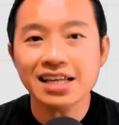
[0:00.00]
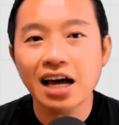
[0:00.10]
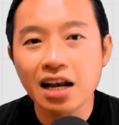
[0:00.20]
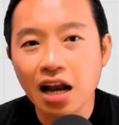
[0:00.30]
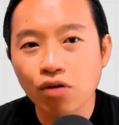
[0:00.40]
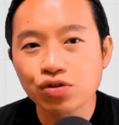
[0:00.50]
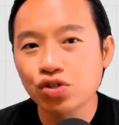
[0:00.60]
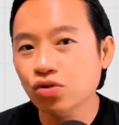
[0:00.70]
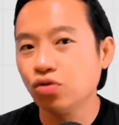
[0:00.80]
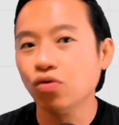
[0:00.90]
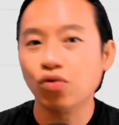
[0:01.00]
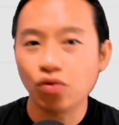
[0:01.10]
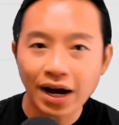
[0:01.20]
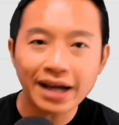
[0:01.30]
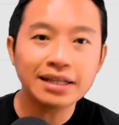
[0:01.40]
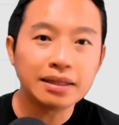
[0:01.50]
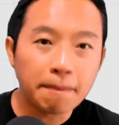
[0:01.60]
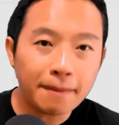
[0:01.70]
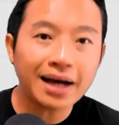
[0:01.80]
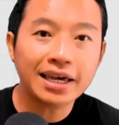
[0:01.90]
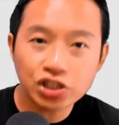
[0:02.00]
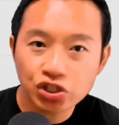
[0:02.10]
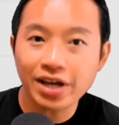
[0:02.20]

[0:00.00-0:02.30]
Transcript: This allows you to ride the market